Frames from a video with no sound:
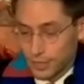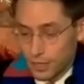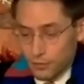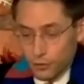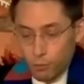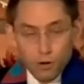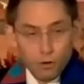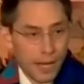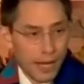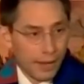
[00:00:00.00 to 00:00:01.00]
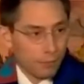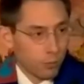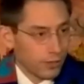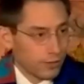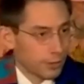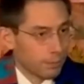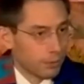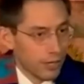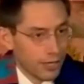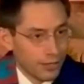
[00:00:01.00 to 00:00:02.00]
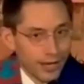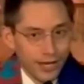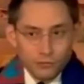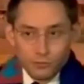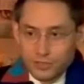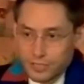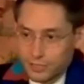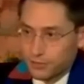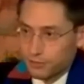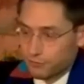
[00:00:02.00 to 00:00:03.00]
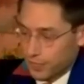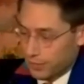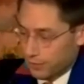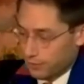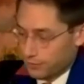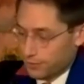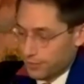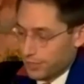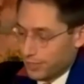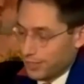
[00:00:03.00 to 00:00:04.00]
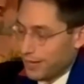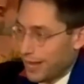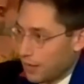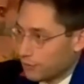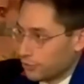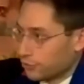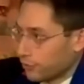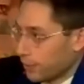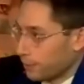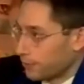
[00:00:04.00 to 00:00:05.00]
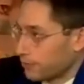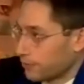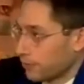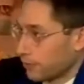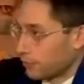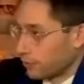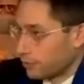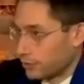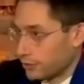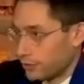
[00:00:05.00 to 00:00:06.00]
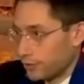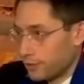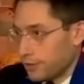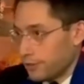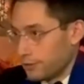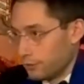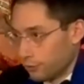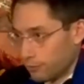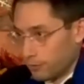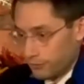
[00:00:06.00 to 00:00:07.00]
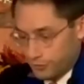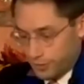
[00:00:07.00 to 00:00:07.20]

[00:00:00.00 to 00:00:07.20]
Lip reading: The woke mob, once applauded as resistance fighters, now disrupts our return to normalcy.